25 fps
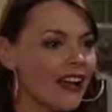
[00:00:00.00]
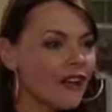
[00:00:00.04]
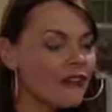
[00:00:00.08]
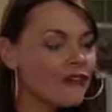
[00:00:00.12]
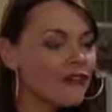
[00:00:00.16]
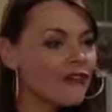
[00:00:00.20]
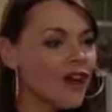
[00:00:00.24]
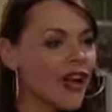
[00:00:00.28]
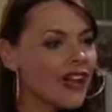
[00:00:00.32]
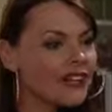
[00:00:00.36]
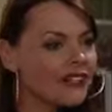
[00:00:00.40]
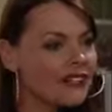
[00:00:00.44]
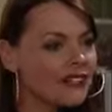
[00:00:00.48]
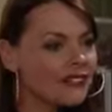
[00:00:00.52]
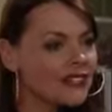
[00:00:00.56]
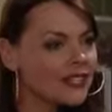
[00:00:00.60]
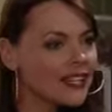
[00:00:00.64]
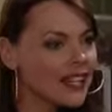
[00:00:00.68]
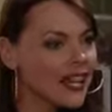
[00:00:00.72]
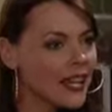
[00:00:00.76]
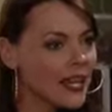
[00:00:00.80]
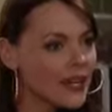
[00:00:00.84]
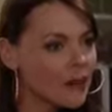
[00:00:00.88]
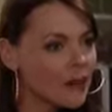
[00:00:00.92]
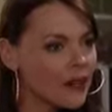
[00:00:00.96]
Finders
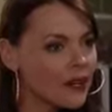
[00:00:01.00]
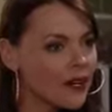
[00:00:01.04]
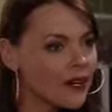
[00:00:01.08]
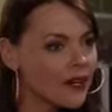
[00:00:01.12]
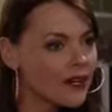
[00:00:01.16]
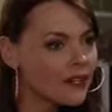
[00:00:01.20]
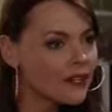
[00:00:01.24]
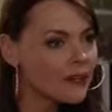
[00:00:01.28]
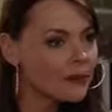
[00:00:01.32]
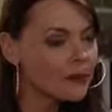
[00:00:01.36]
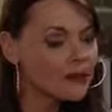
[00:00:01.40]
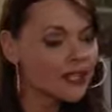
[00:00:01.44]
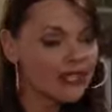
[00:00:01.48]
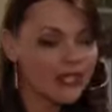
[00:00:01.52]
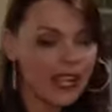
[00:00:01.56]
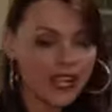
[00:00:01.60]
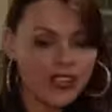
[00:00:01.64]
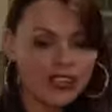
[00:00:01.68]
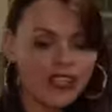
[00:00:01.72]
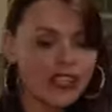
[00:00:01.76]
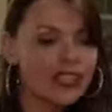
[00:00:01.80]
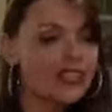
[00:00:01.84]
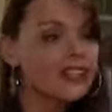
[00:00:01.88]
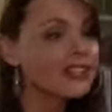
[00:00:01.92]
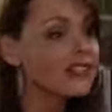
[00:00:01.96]
keepers.
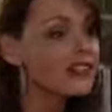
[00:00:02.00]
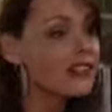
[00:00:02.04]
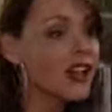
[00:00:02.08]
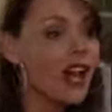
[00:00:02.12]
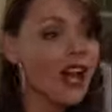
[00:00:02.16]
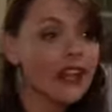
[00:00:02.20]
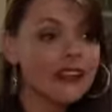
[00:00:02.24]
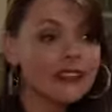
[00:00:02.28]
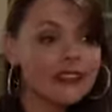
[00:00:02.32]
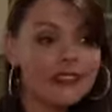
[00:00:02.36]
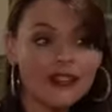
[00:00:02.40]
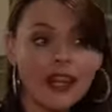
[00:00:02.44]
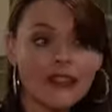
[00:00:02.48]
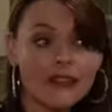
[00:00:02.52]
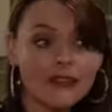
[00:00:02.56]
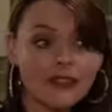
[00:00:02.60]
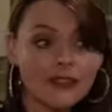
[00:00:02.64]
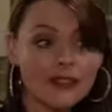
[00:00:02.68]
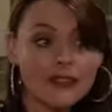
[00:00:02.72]
Possession is 9/10